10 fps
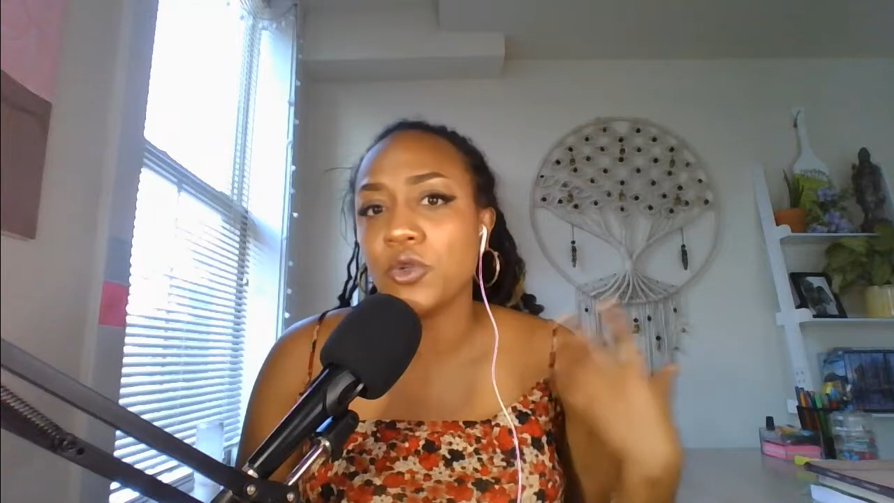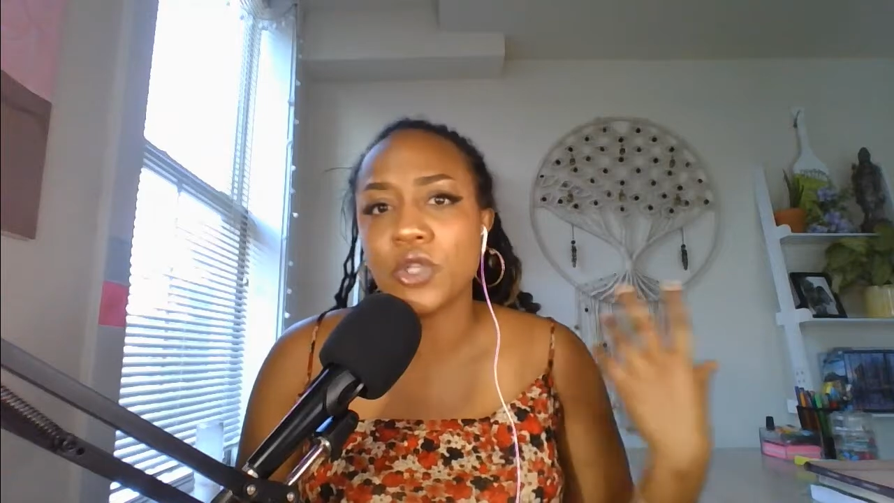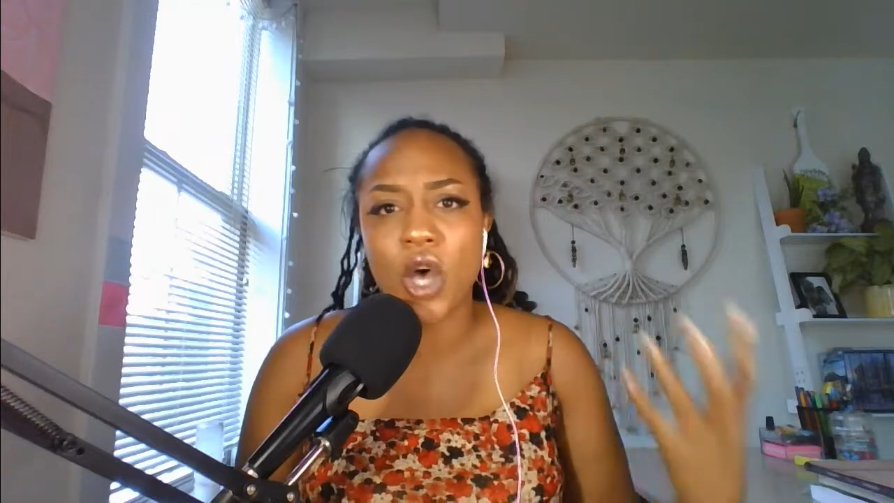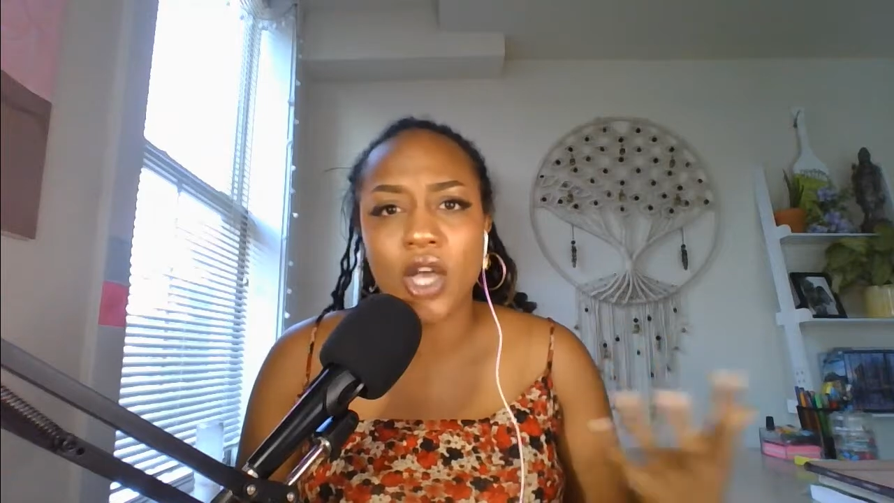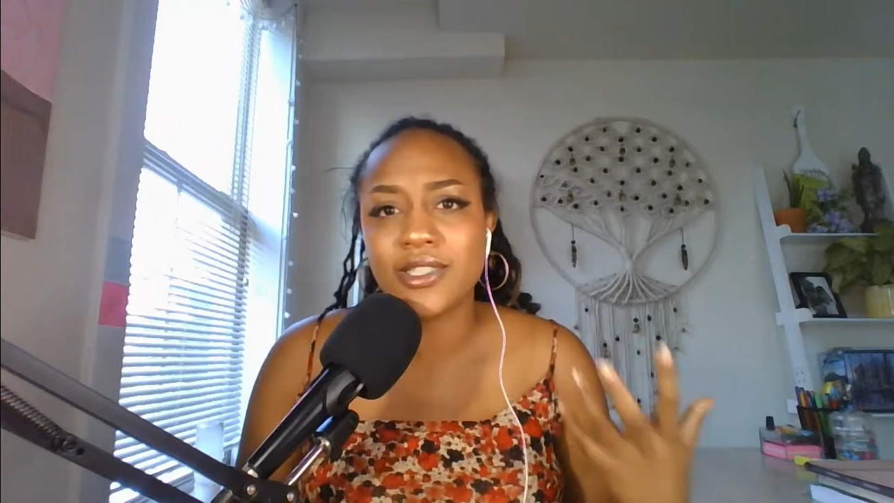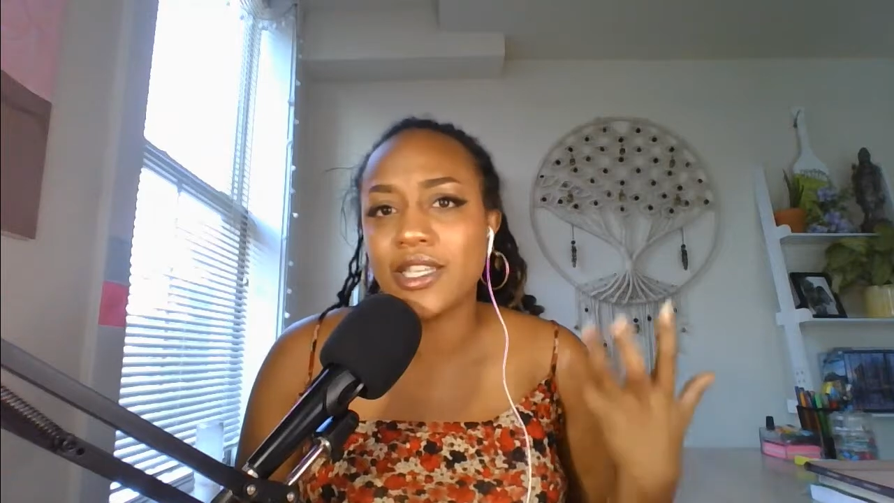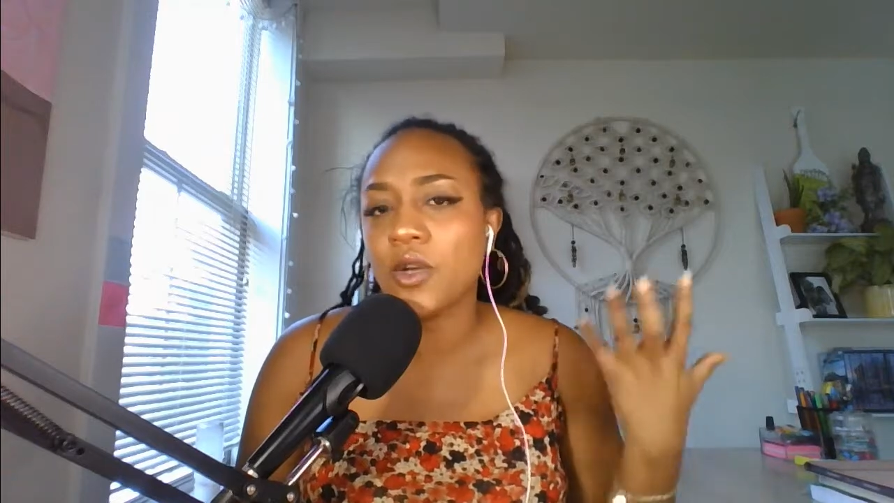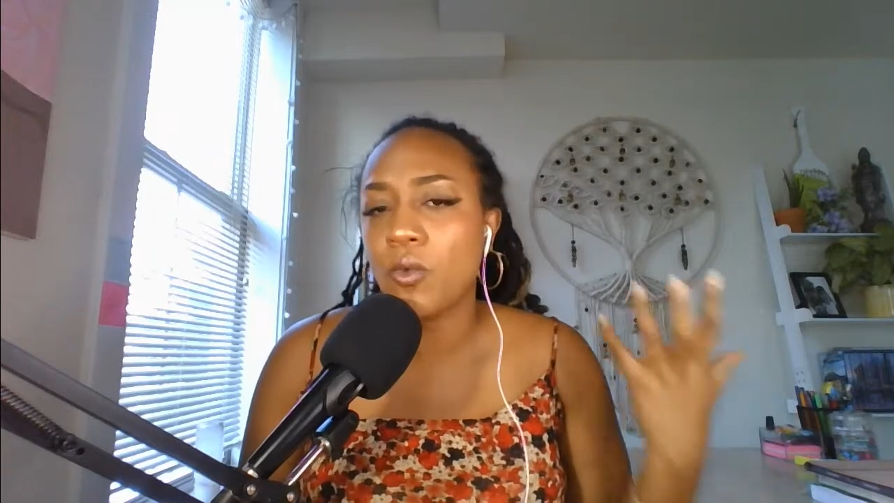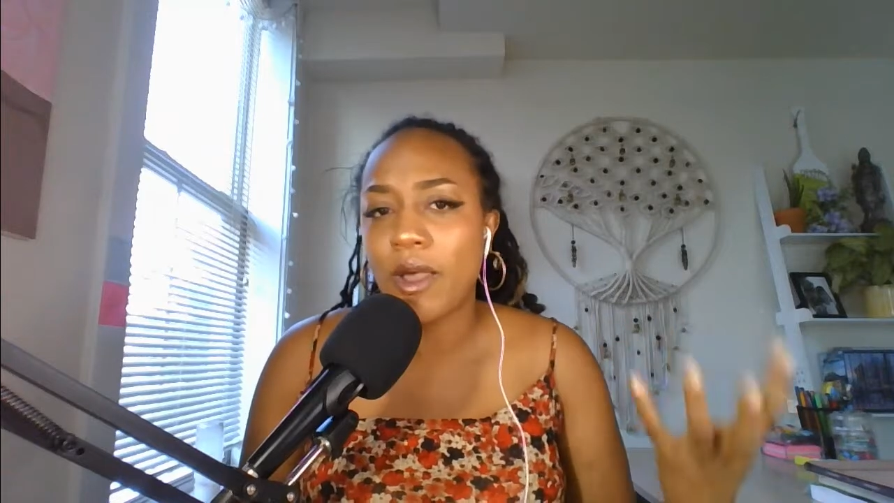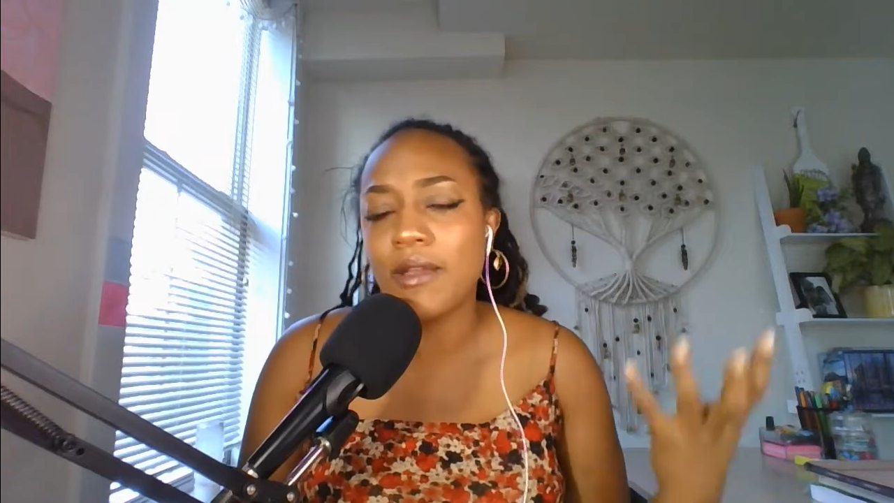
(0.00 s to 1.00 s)
toxic
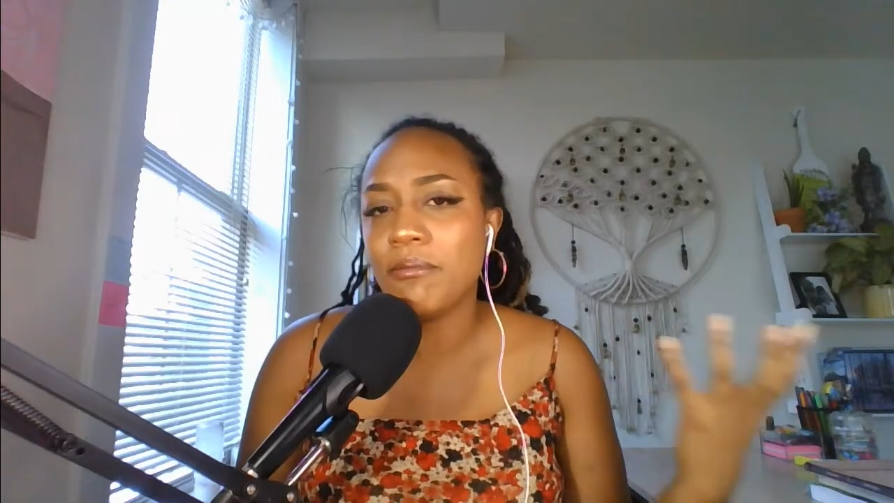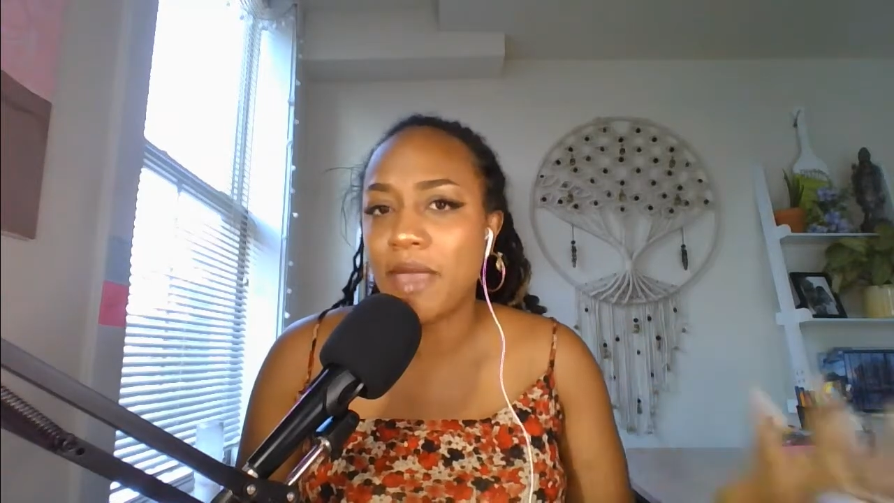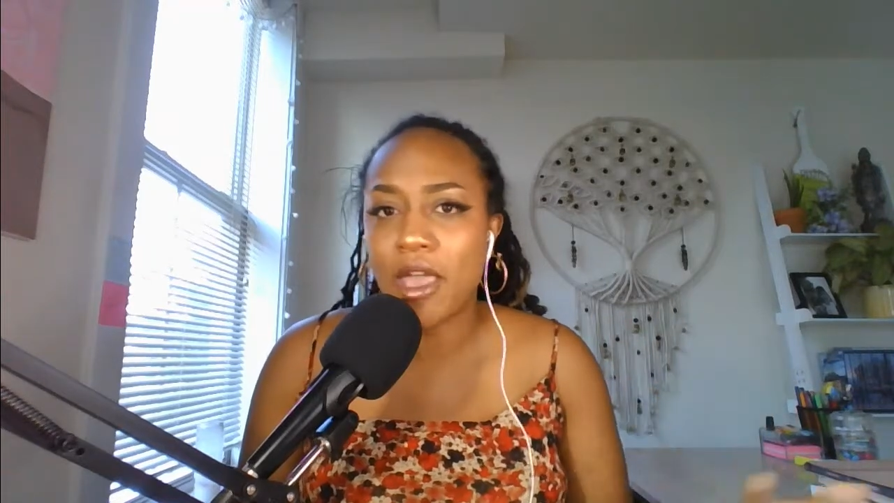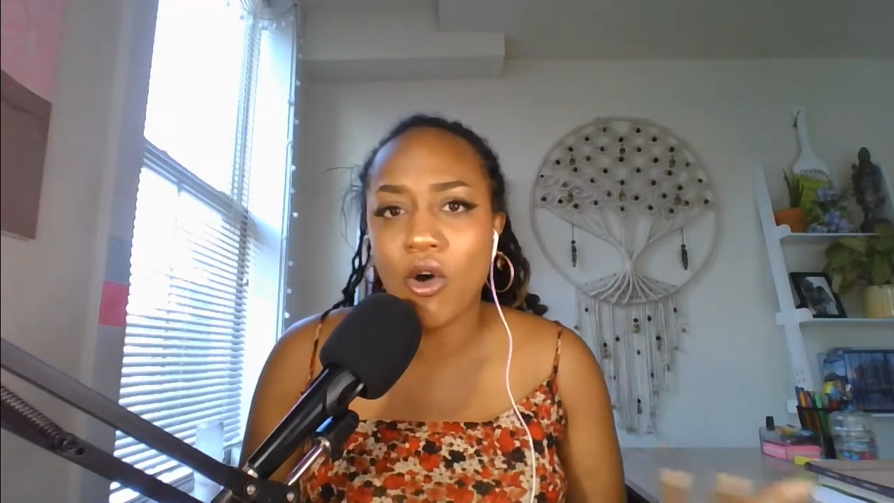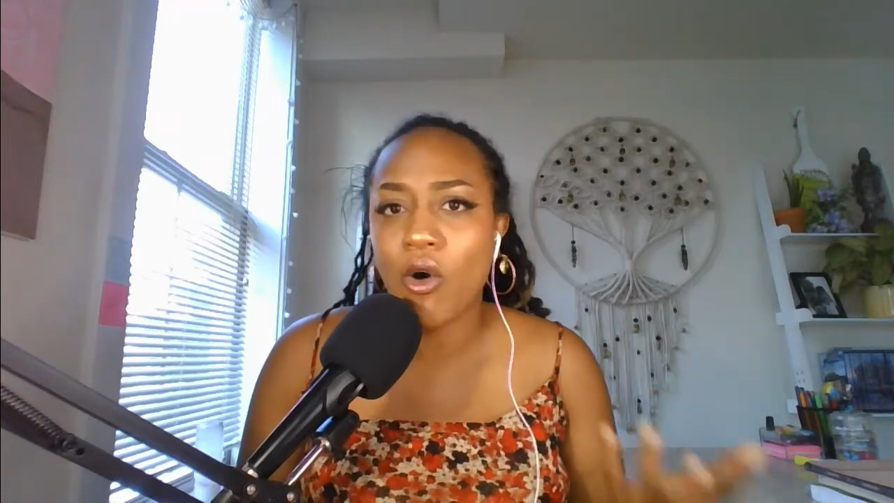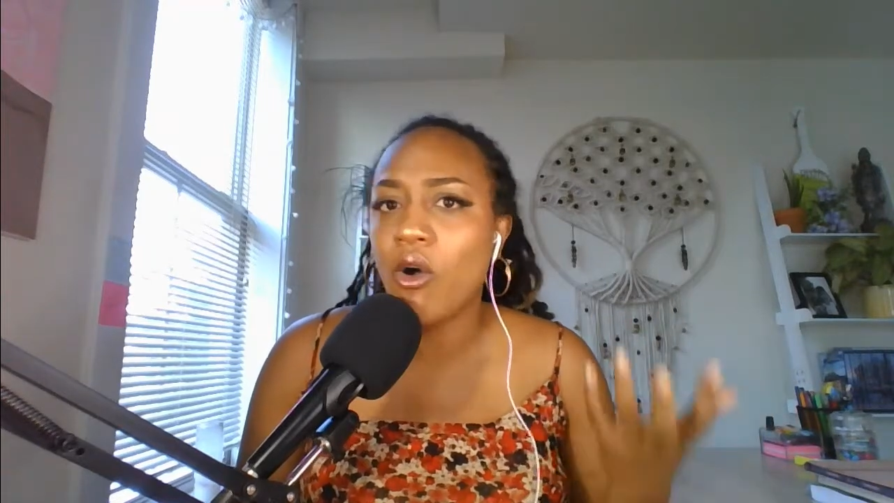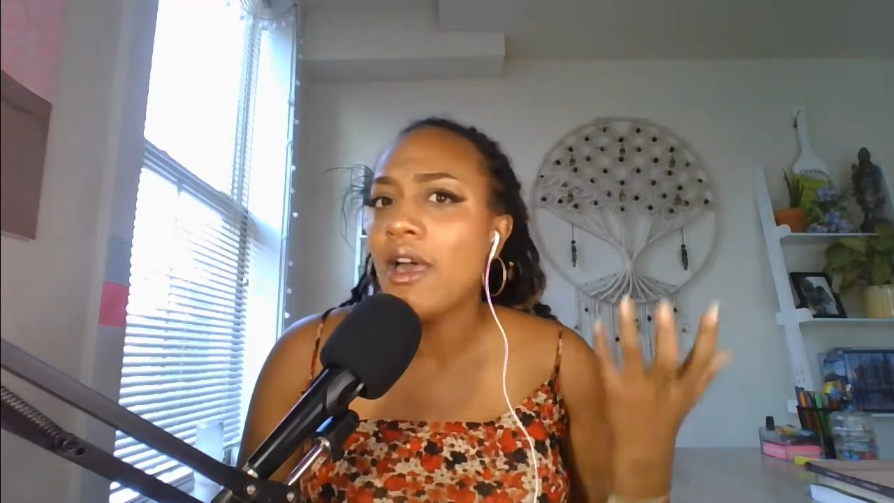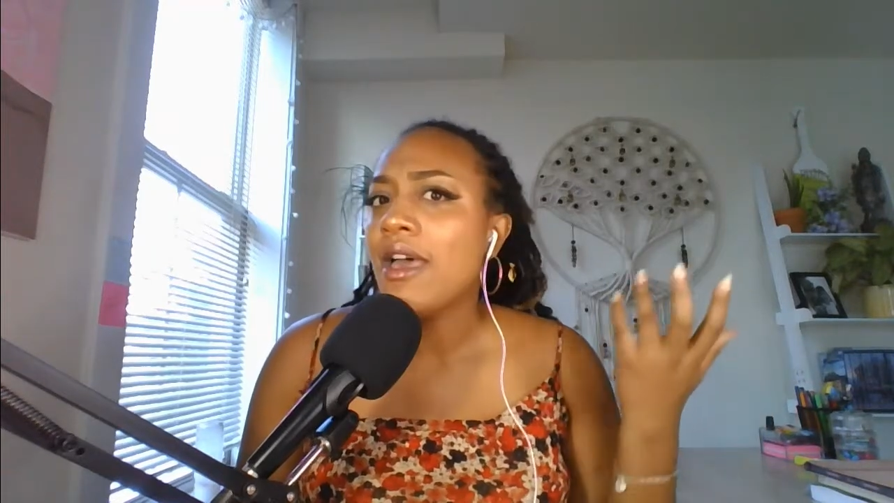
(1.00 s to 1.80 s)
white male,